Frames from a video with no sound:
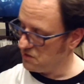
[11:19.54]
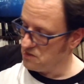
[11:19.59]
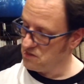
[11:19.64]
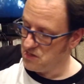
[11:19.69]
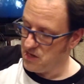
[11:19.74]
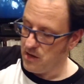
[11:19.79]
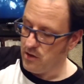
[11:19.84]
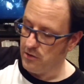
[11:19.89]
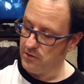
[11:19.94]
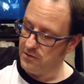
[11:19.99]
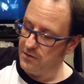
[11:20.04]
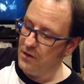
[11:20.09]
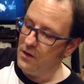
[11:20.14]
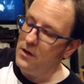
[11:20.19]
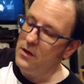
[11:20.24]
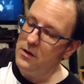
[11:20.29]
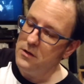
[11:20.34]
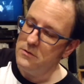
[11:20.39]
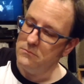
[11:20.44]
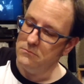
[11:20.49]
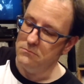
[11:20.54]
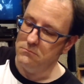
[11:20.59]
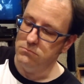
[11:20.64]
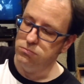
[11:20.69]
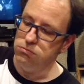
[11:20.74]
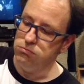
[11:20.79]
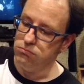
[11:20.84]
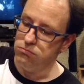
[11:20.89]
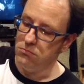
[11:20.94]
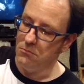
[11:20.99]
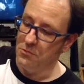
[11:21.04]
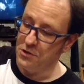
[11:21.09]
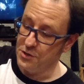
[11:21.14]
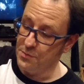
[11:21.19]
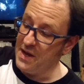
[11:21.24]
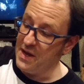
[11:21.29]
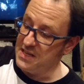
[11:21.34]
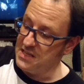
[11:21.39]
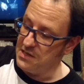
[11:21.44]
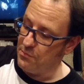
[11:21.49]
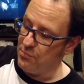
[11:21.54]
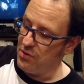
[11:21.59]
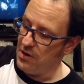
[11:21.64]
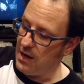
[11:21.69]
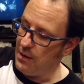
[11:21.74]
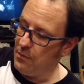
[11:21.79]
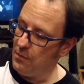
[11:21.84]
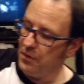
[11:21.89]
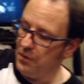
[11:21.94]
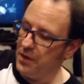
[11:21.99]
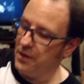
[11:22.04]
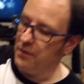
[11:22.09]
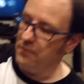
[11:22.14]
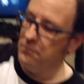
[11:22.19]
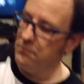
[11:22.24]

sealed, which makes it probably